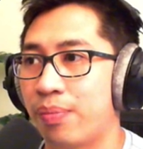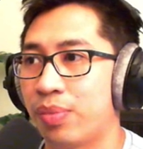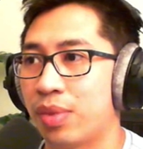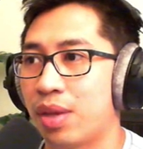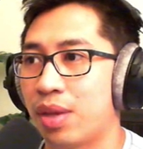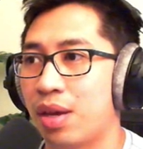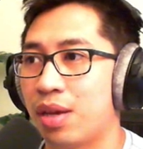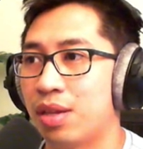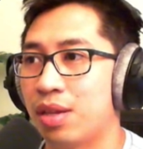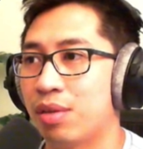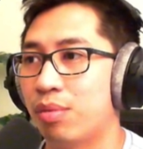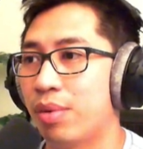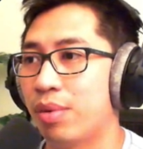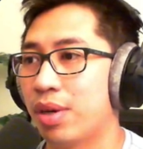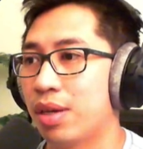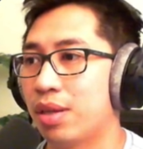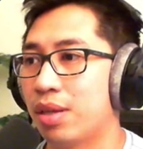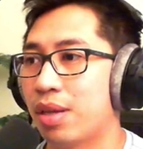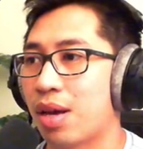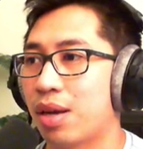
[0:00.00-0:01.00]
And the
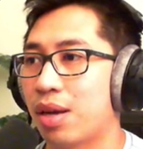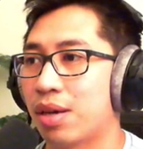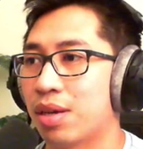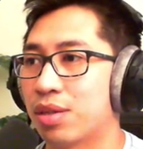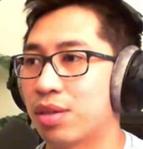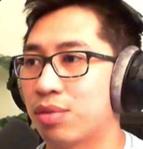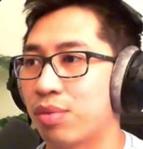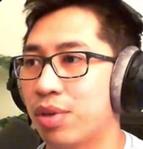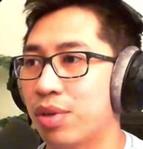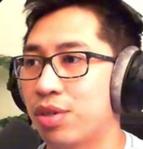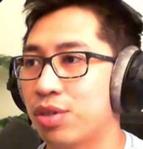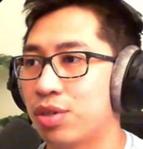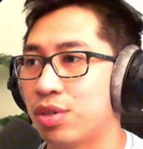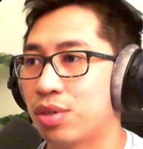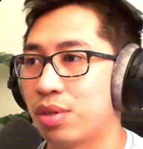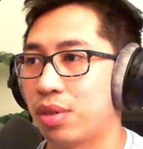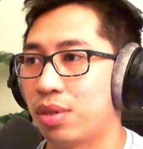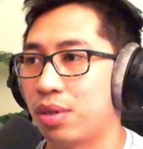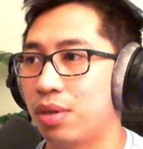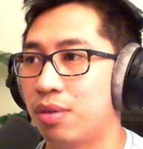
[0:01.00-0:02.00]
way that gets
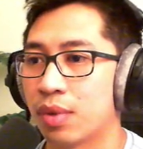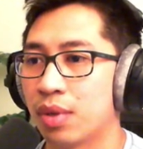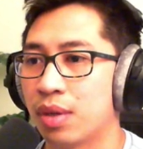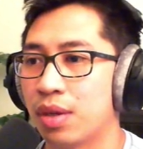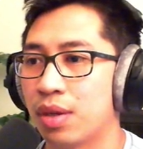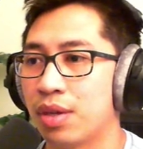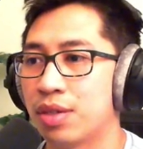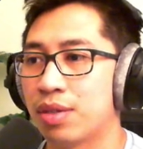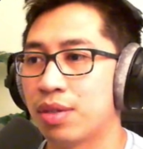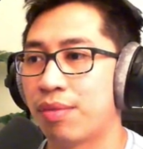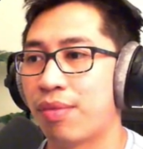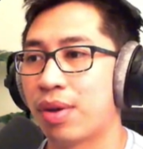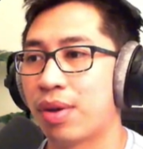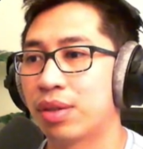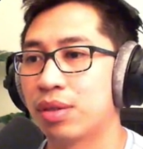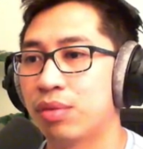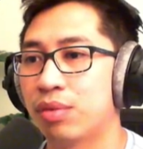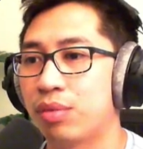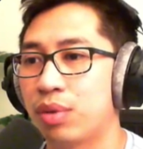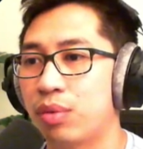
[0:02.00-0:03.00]
registered is
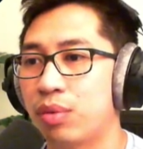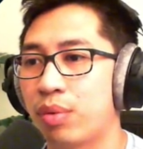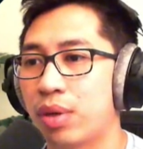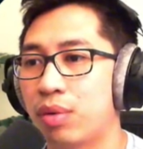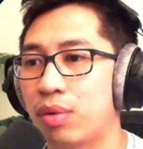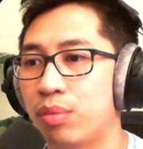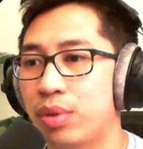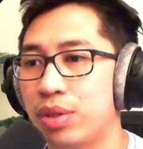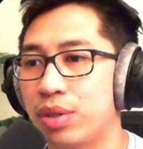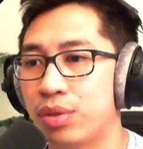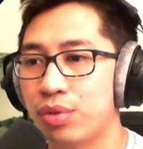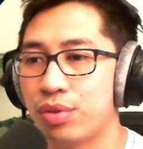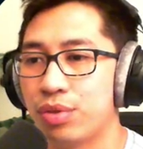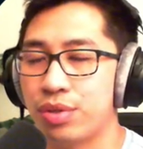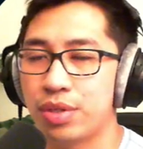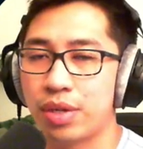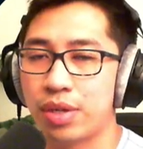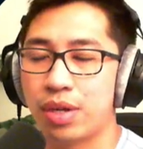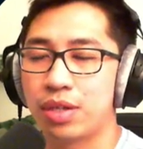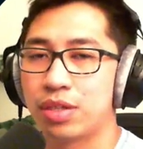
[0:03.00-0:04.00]
effectively when we
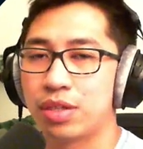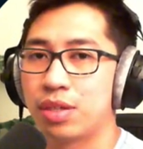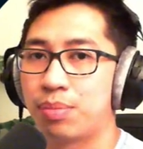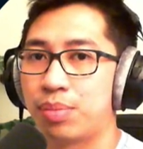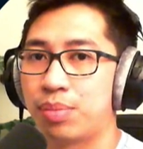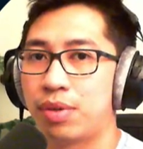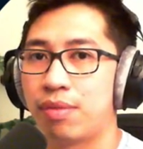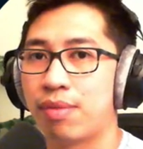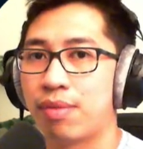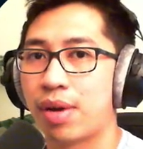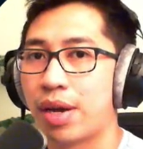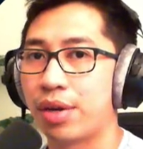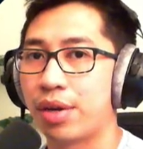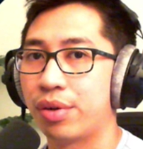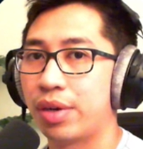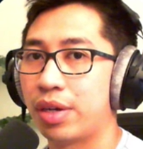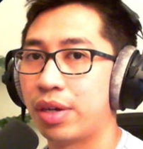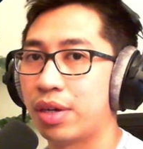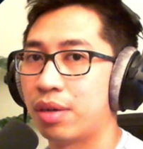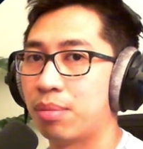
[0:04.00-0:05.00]
use it as a provider
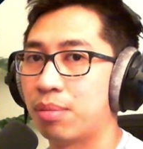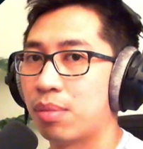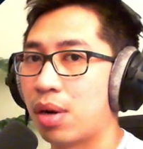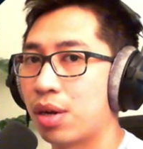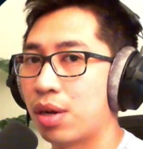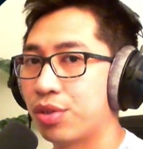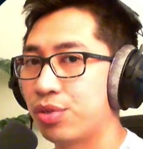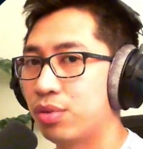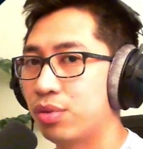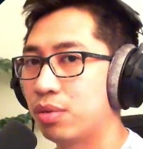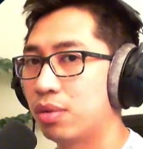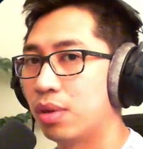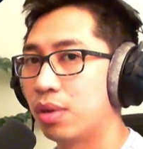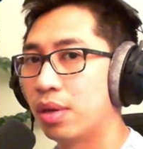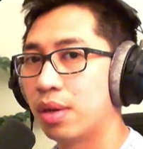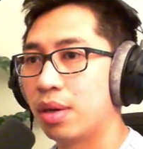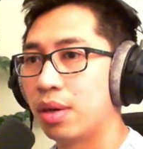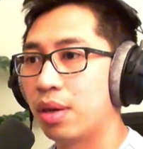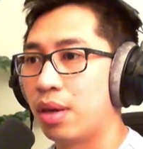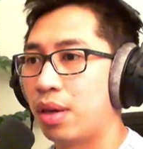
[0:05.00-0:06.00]
in our module,
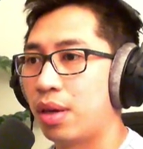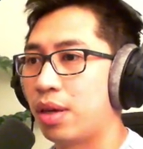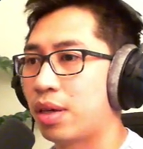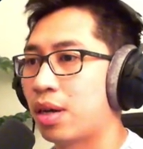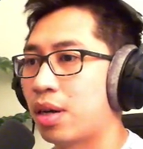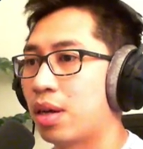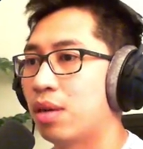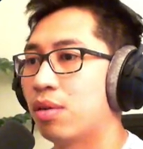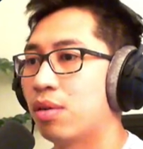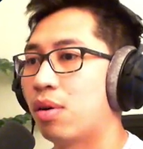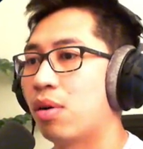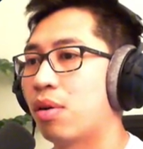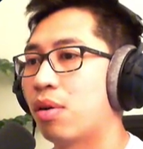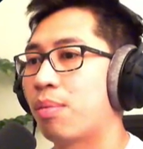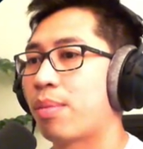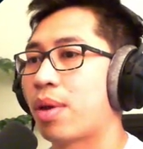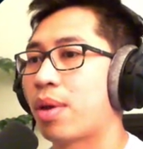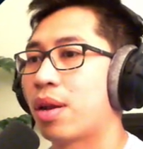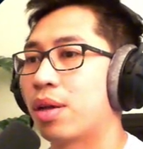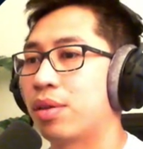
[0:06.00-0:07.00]
it kind of
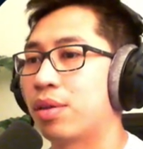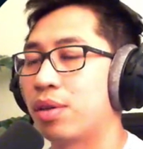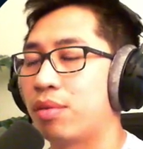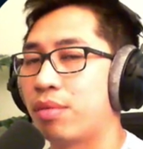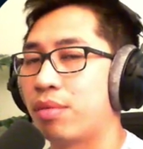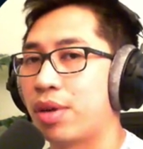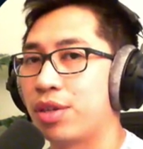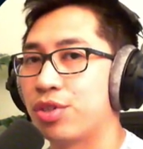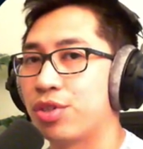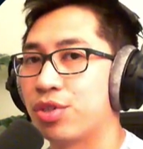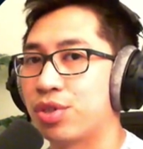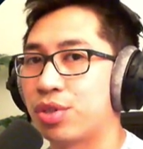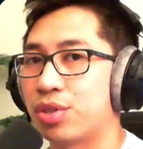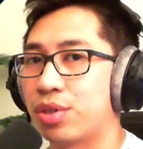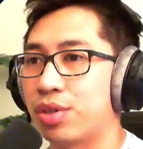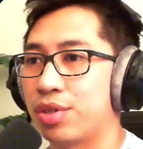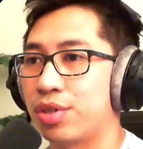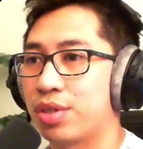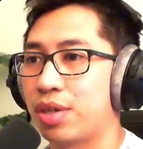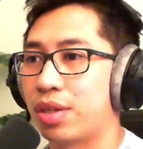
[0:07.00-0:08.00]
automatically
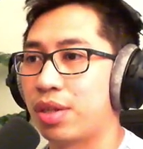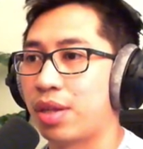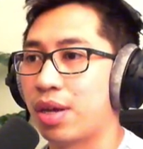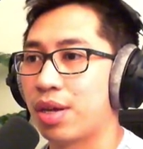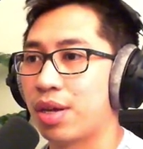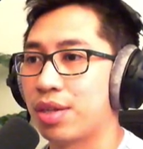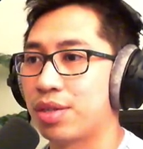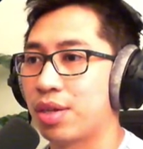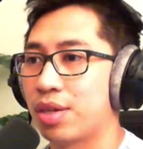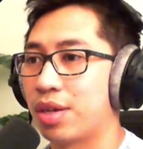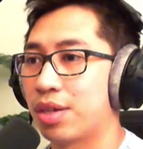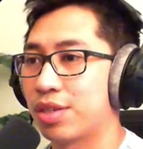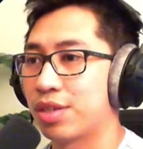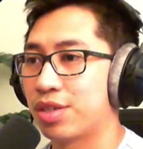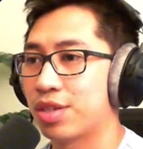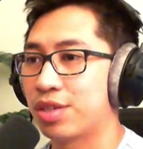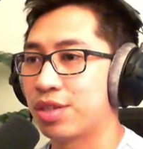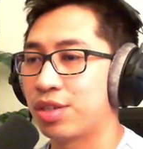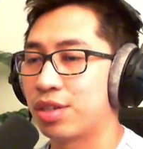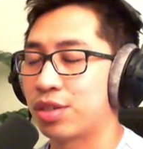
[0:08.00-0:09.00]
registers it as an
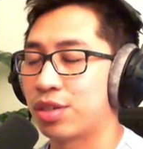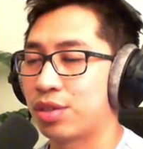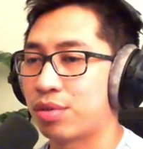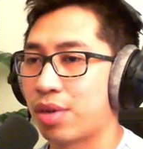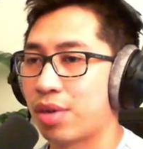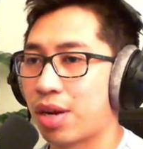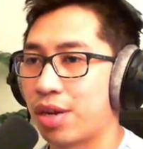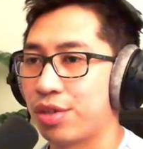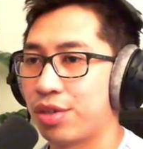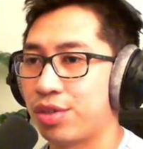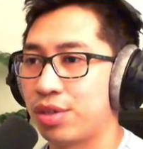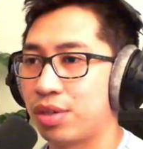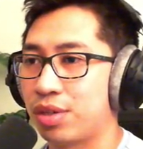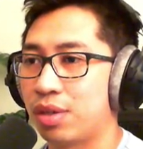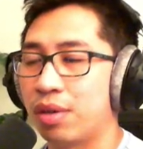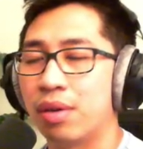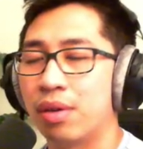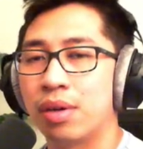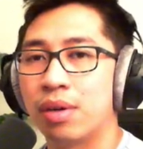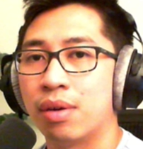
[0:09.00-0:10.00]
existing strategy
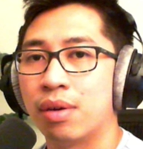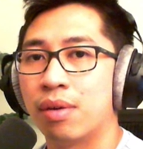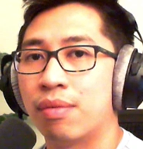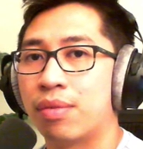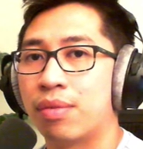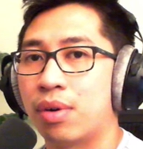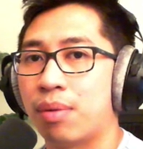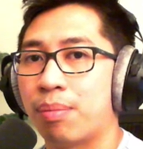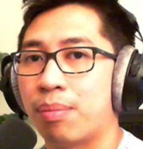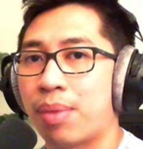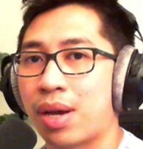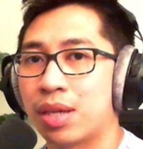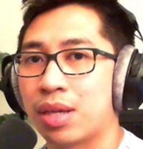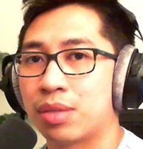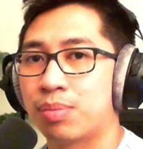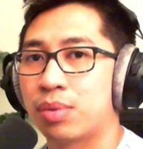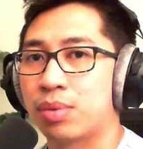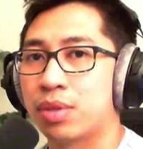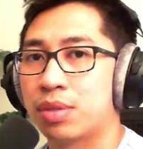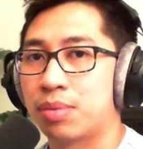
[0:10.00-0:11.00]
from
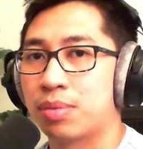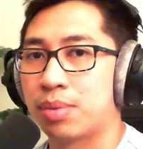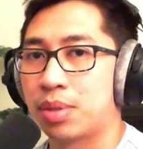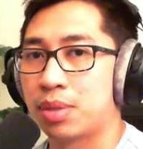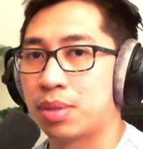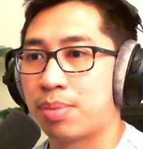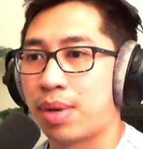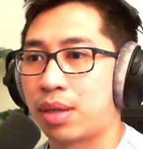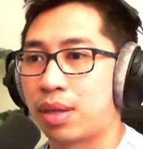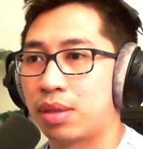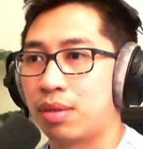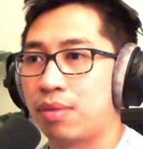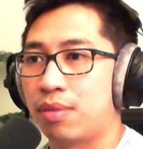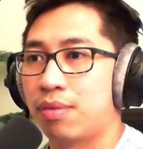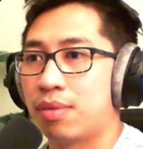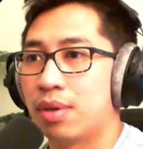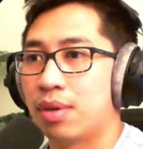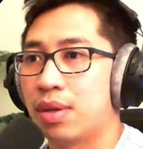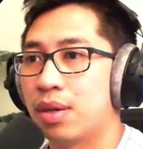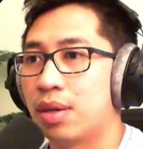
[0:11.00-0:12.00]
Passport's perspective.